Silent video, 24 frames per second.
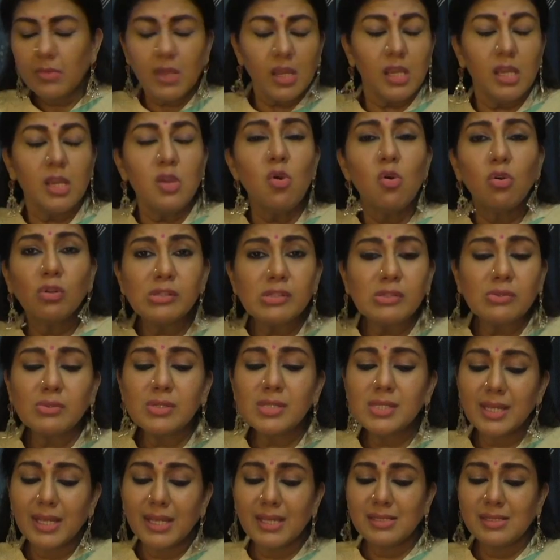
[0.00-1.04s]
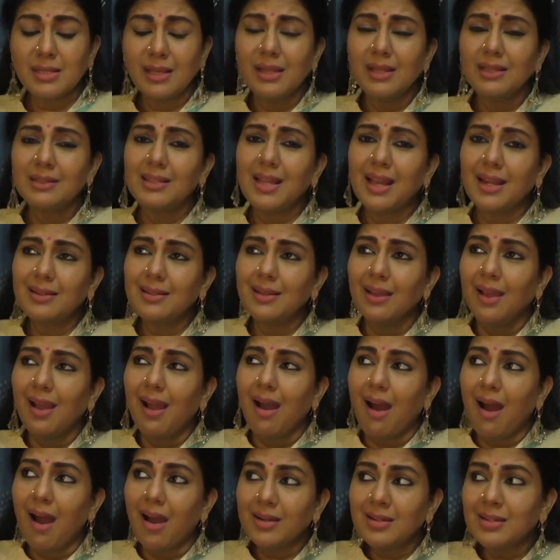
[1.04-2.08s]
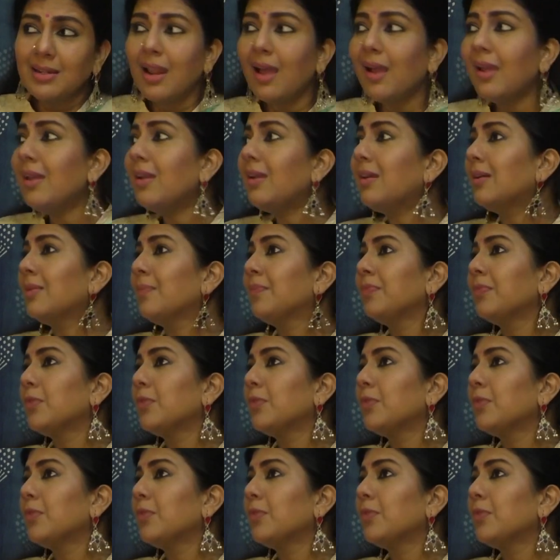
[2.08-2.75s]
He also says that unlike